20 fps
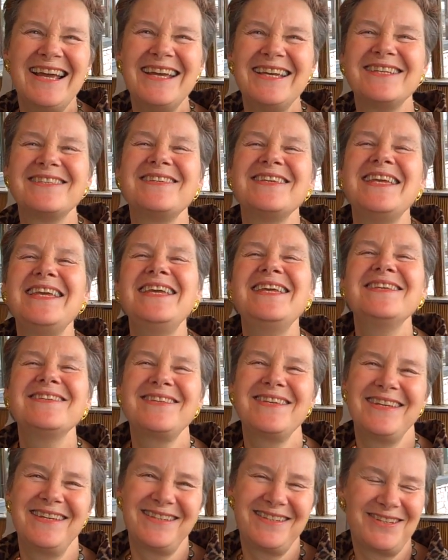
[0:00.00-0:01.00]
It's
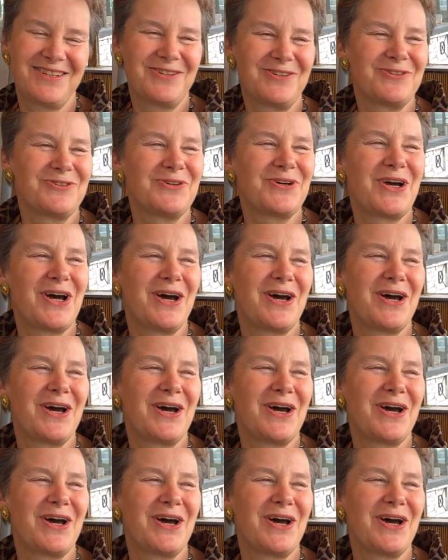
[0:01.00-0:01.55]
easy to